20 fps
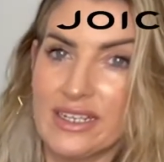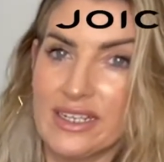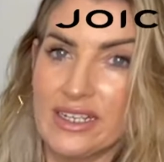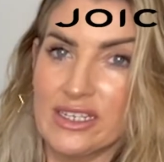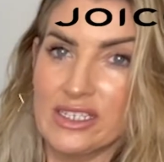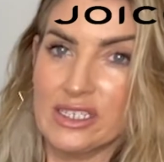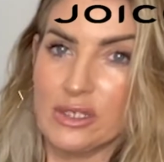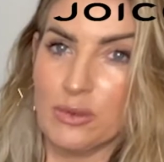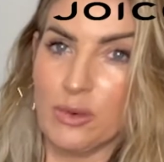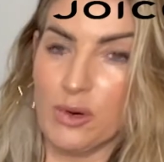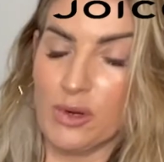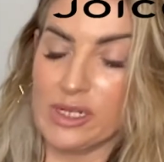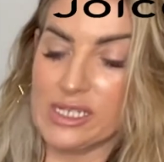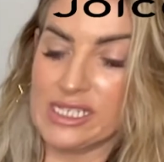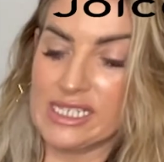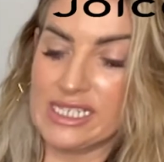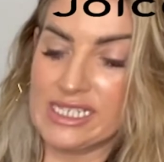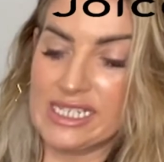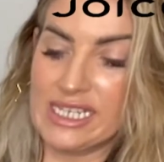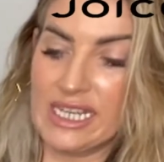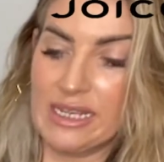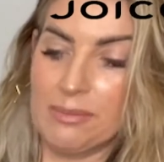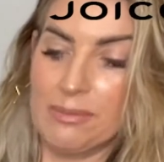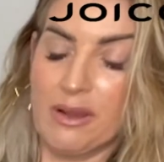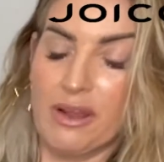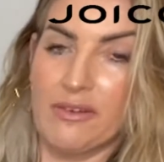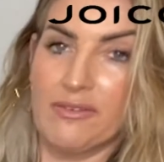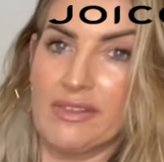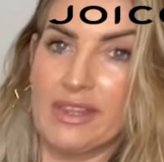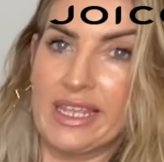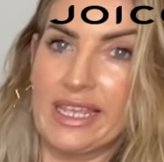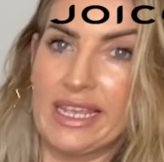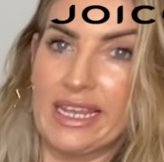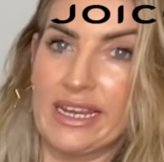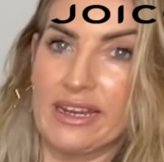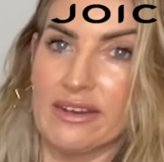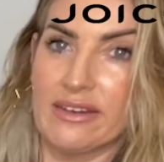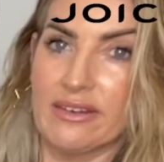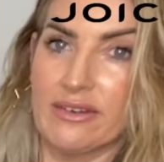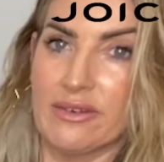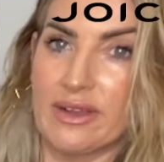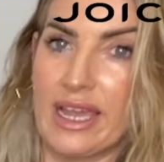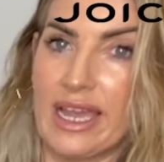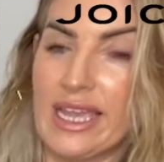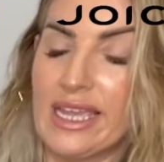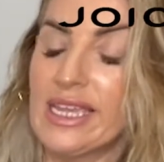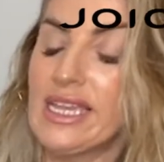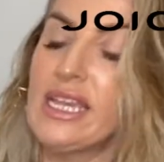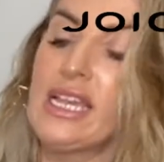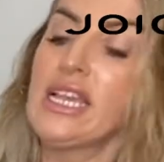towards the tip of the ear, okay?